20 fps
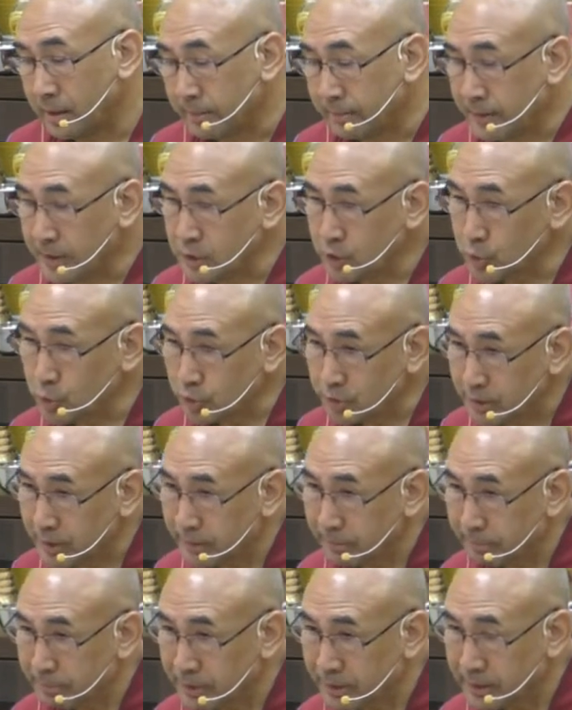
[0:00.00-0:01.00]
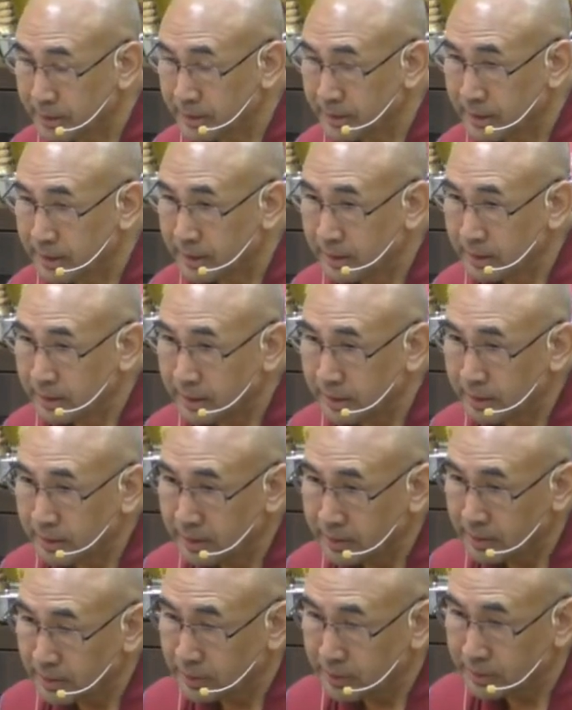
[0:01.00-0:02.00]
Then sutra pitika
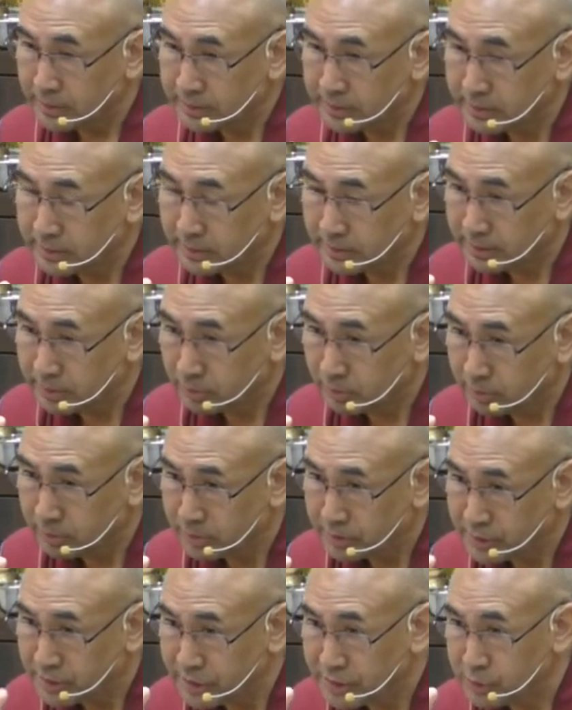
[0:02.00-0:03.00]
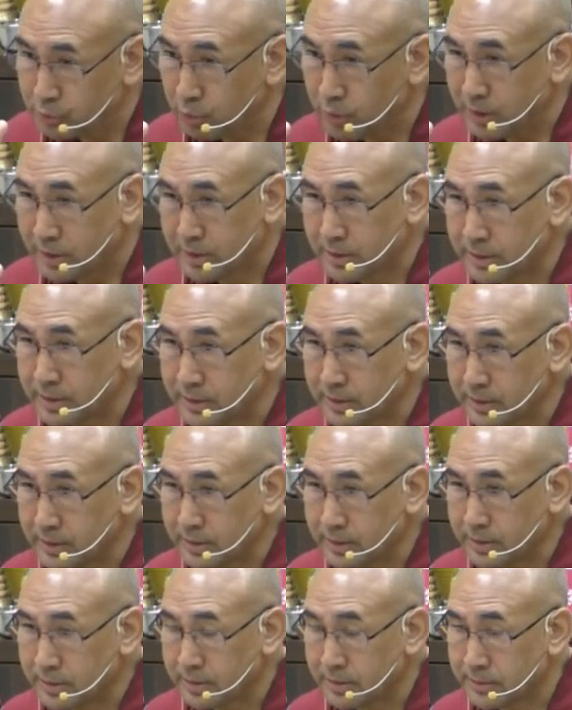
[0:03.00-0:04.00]
is, you know, teach what?
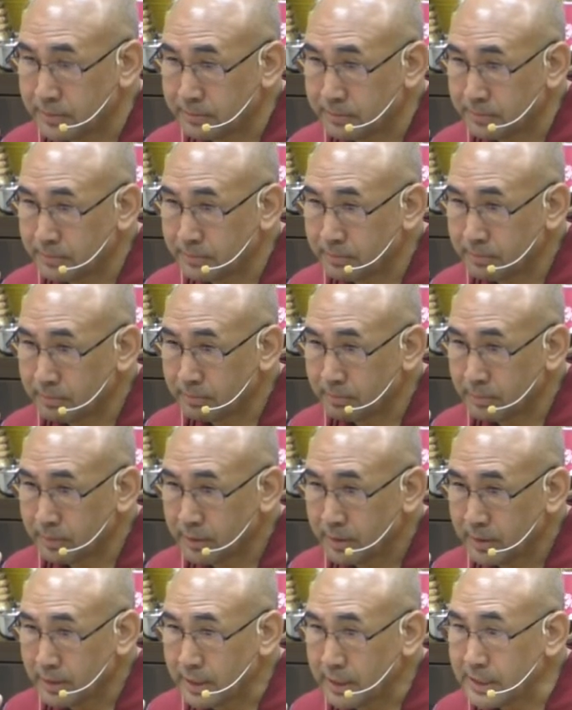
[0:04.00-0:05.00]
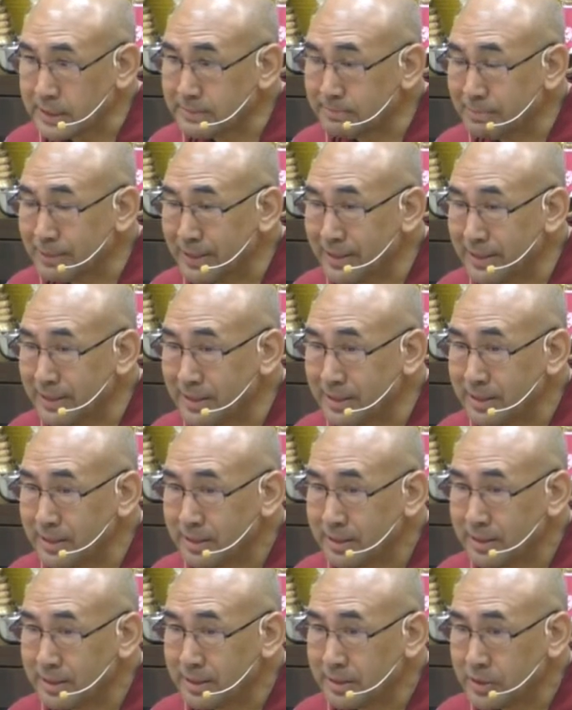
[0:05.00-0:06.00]
Explain,
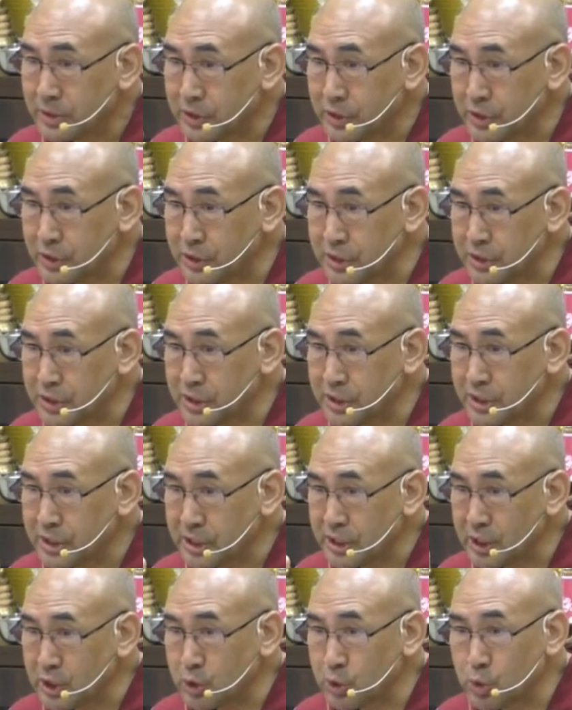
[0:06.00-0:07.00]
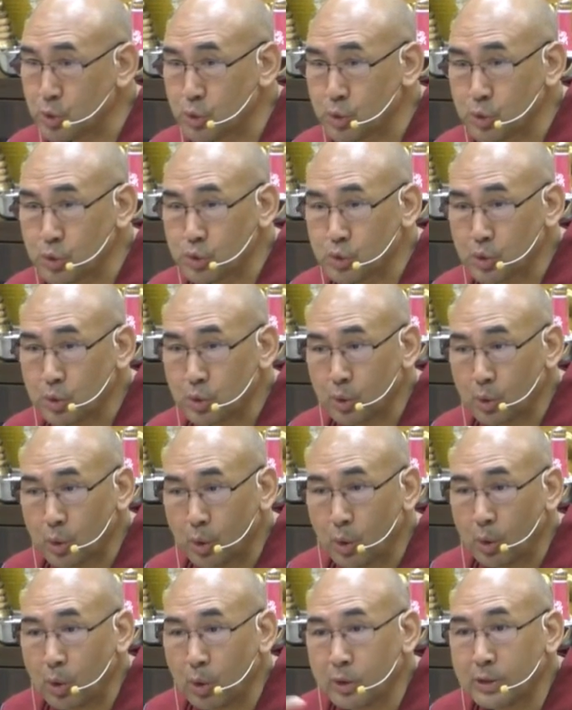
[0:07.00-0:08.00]
teach, introduce
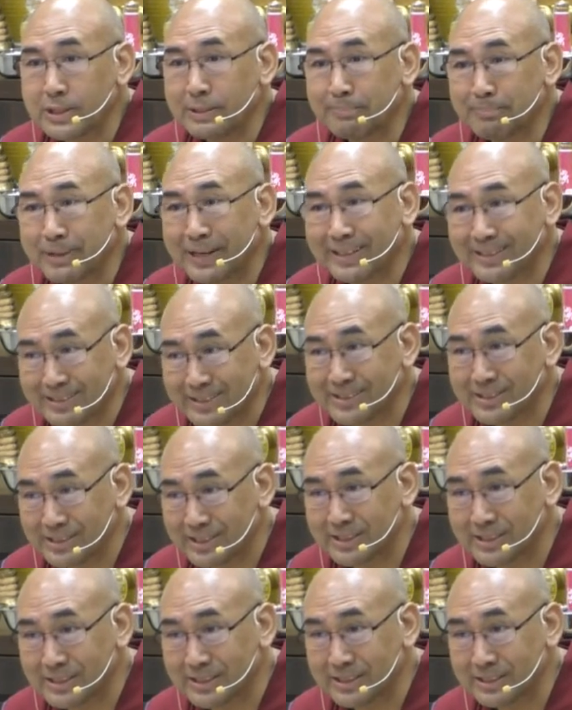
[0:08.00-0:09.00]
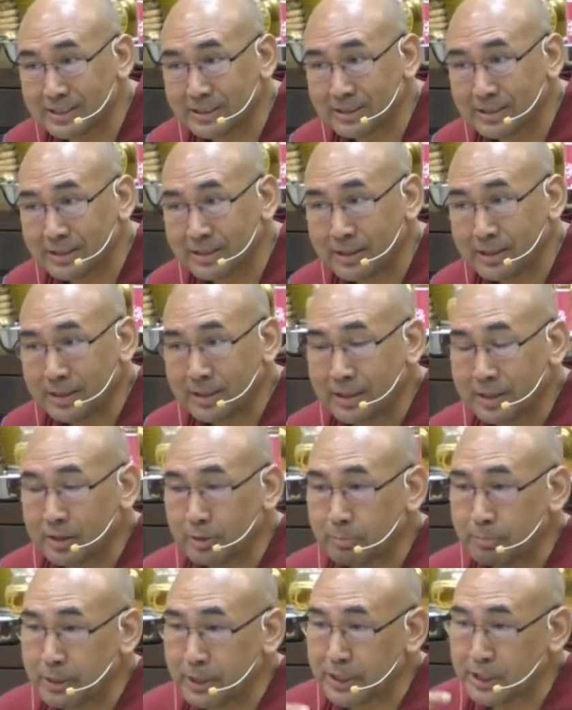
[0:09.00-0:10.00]
all the practices.
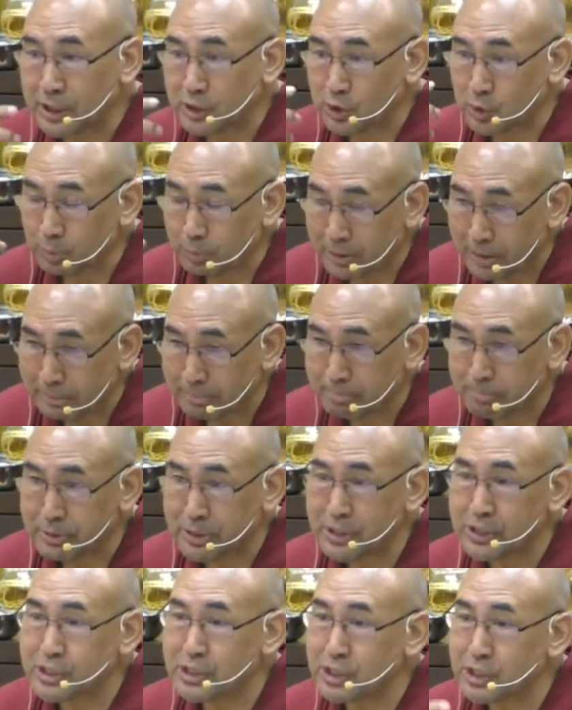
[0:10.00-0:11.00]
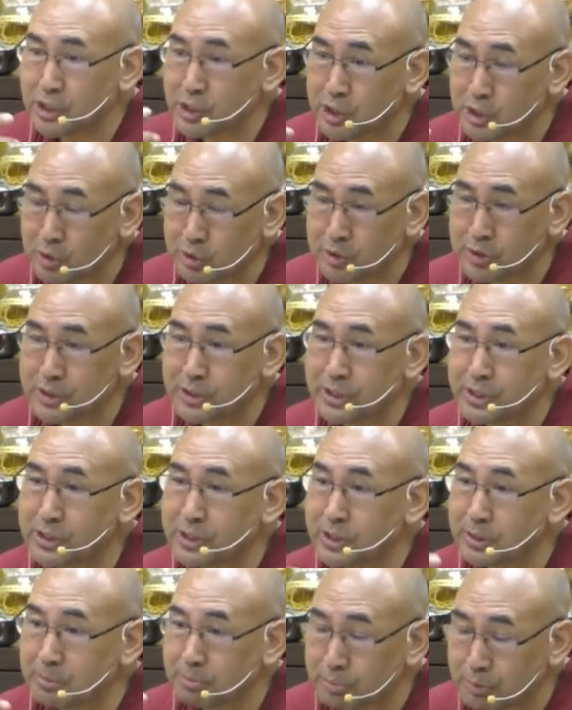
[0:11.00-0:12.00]
In practice of compassion,
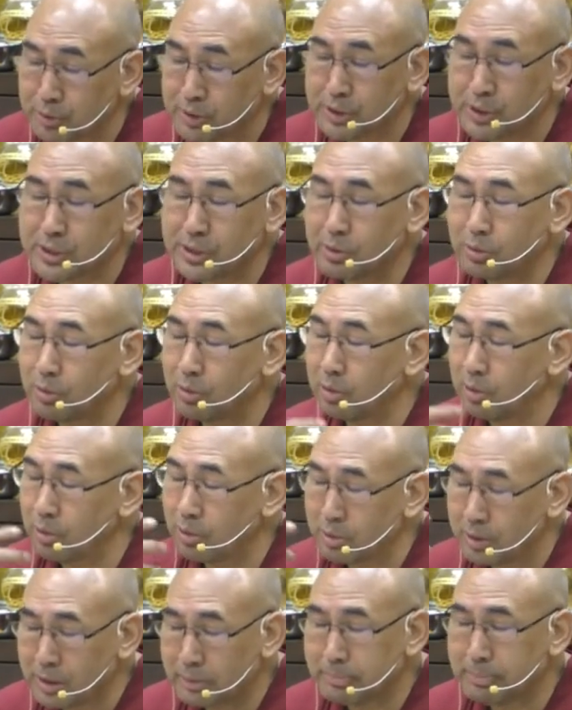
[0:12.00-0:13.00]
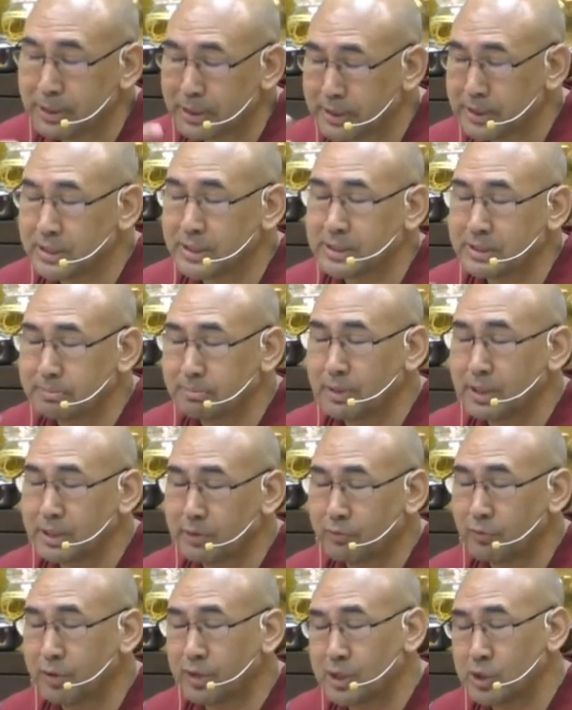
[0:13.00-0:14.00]
renunciation, buddhism, all the practice,
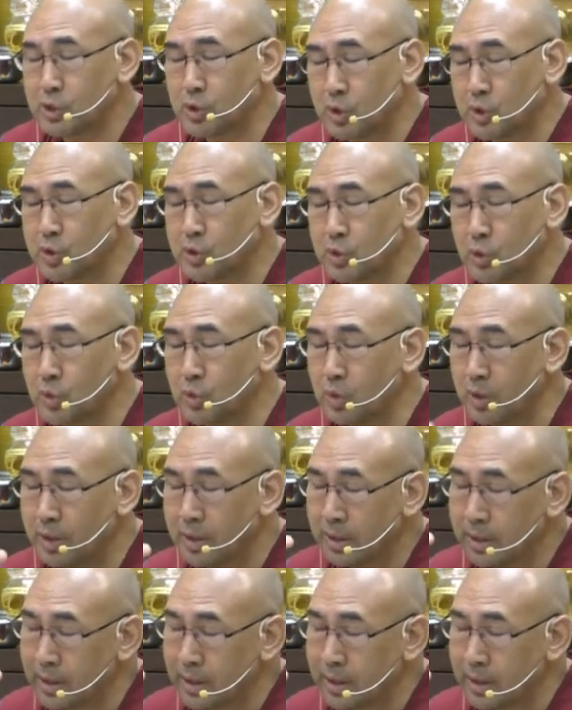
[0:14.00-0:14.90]
mindfulness, so and so,